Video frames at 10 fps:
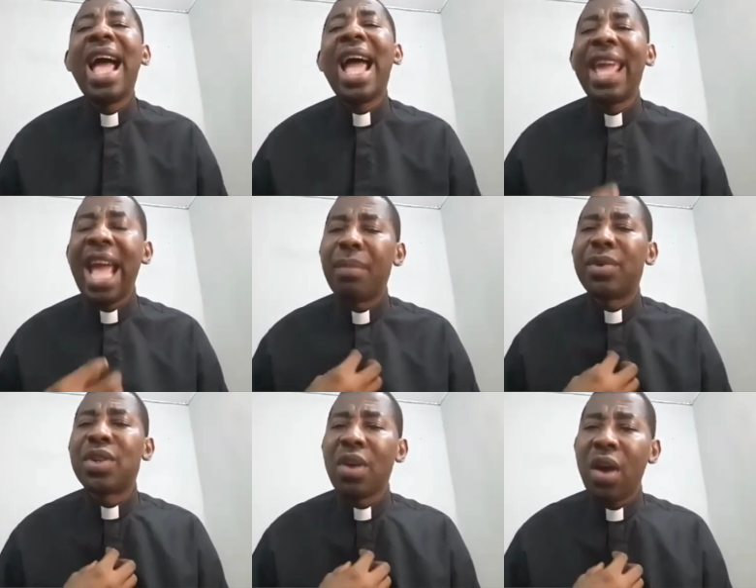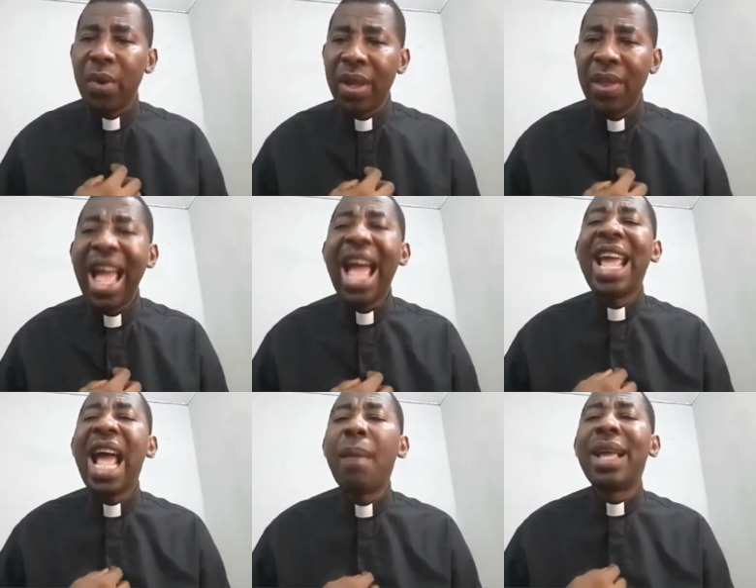I am sorry,
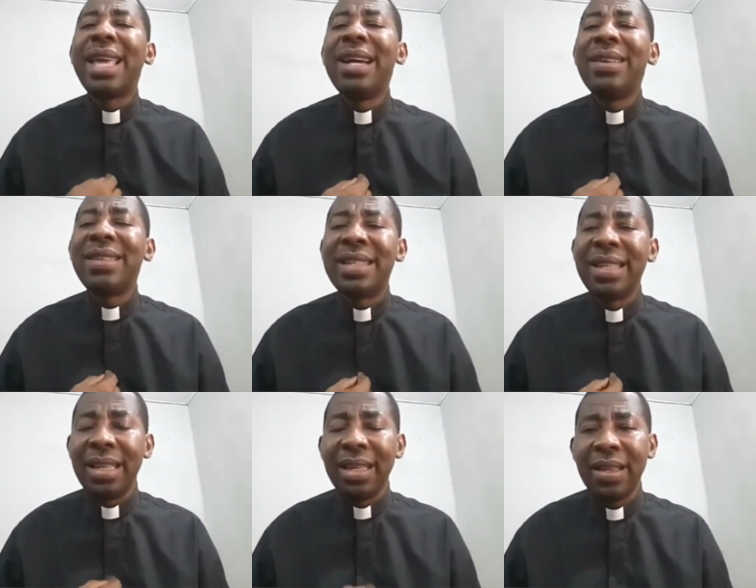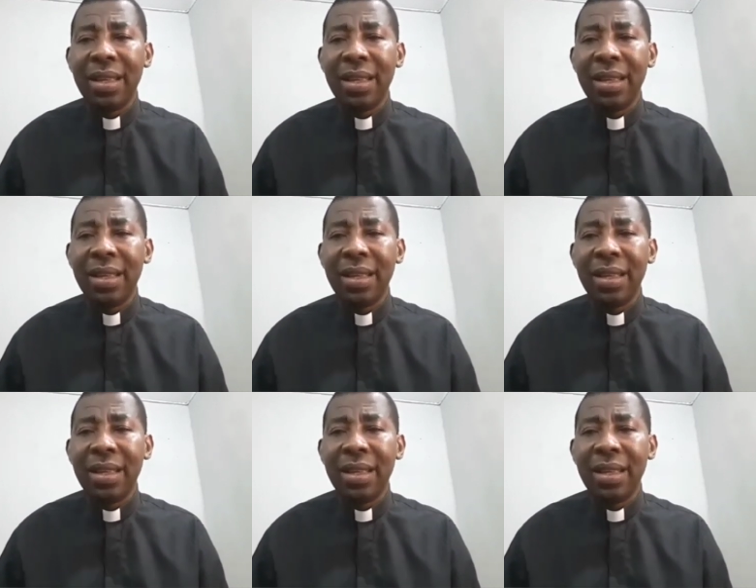I am guilty.